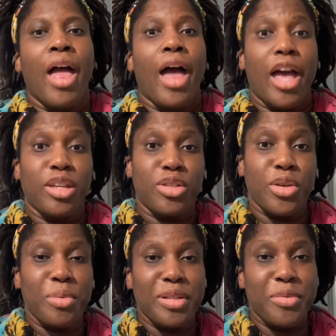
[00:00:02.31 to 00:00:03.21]
Hi
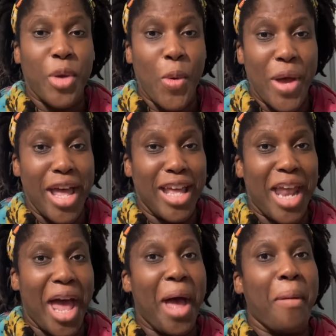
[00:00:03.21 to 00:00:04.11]
YouTube, it's Gwen.
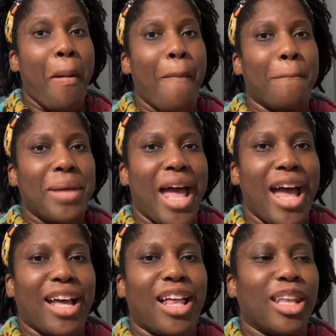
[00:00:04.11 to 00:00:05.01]
I'm
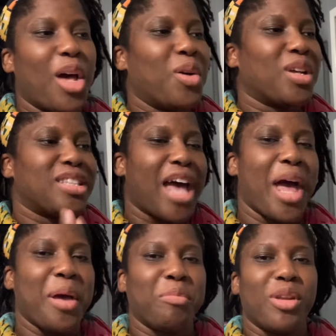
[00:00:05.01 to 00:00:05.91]
back. Long
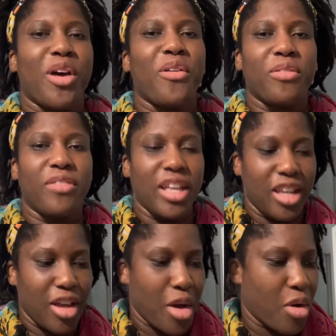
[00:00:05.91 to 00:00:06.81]
time no
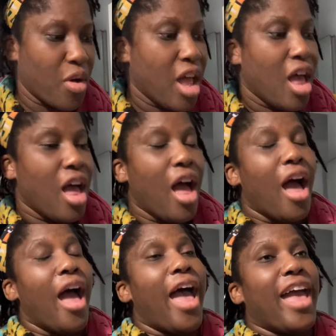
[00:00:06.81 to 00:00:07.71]
video.
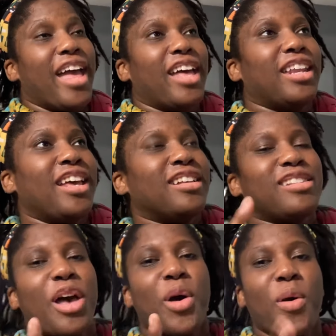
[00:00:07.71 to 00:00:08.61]
And
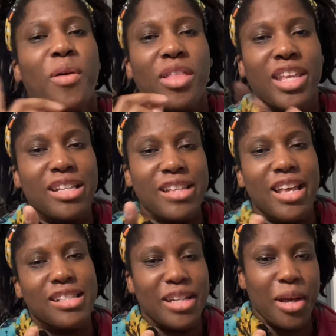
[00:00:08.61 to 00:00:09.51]
so this
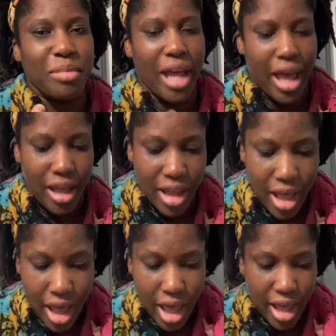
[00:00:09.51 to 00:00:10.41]
is an update,
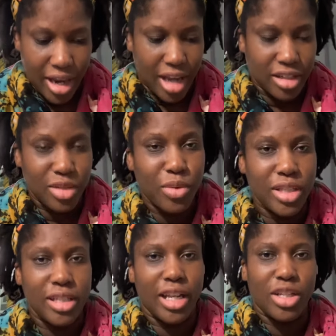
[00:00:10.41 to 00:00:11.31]
and I just
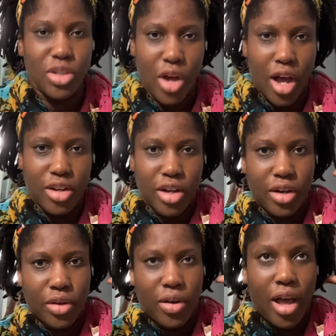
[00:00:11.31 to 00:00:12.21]
wanted to let you all
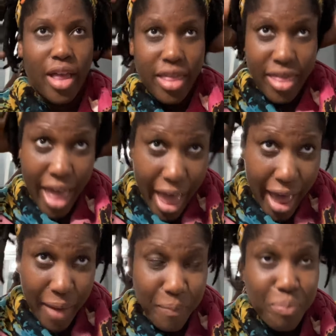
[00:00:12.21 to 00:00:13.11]
know
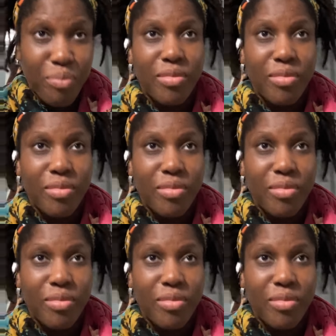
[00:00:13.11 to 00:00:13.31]
that